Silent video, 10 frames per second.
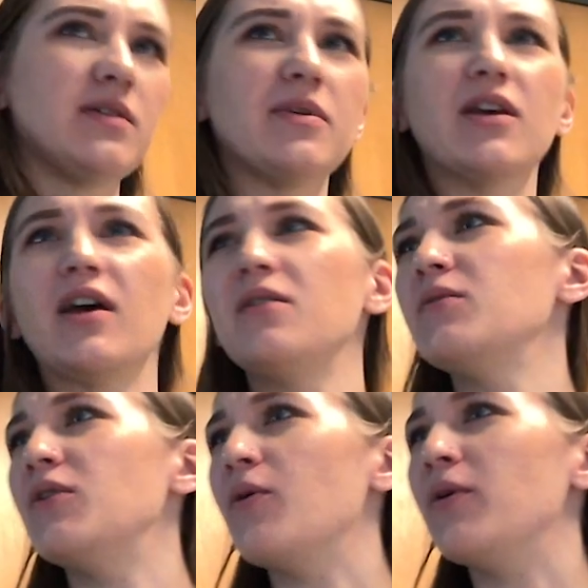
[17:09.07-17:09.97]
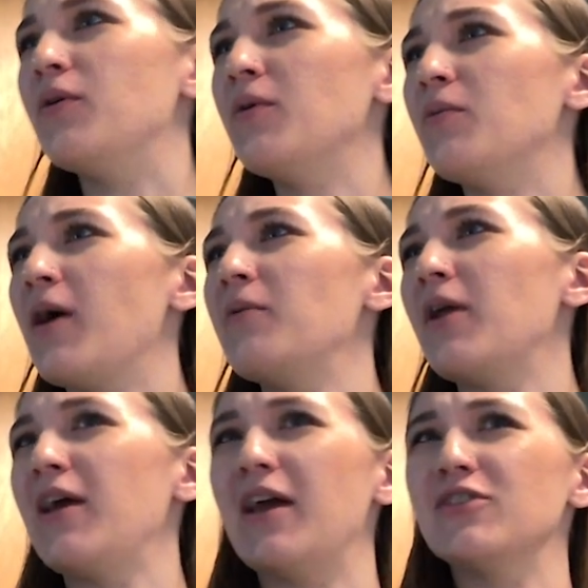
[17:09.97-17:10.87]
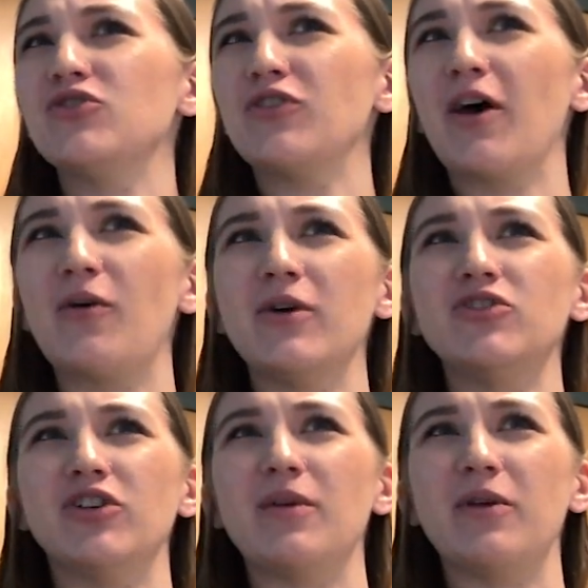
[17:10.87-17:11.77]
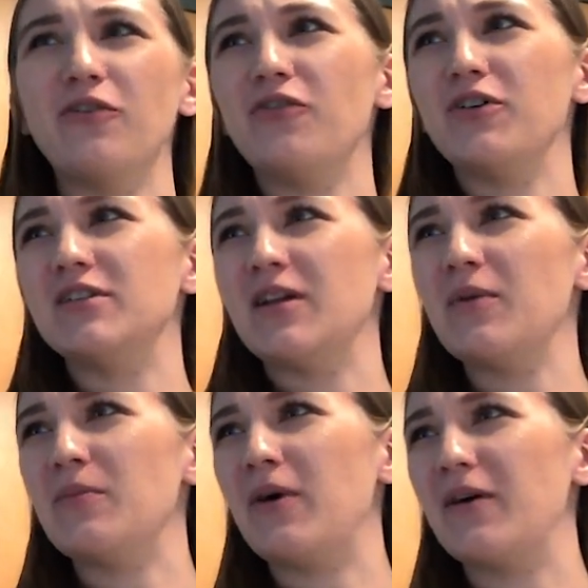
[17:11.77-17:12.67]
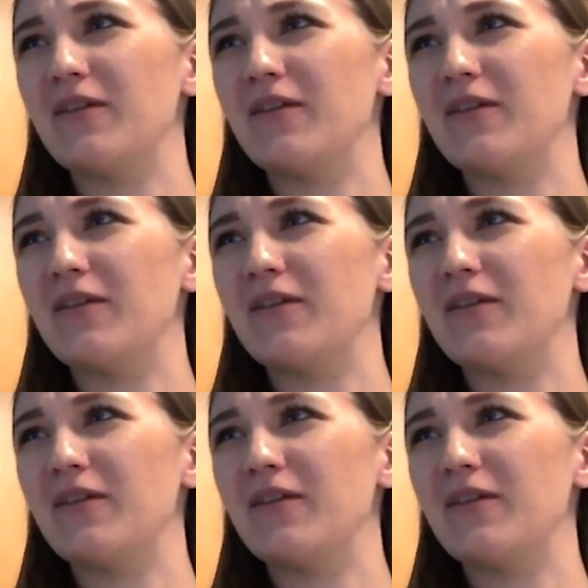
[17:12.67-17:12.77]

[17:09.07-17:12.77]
Like, I don't know you, and why would I answer that question? I'm here for a stomach bug.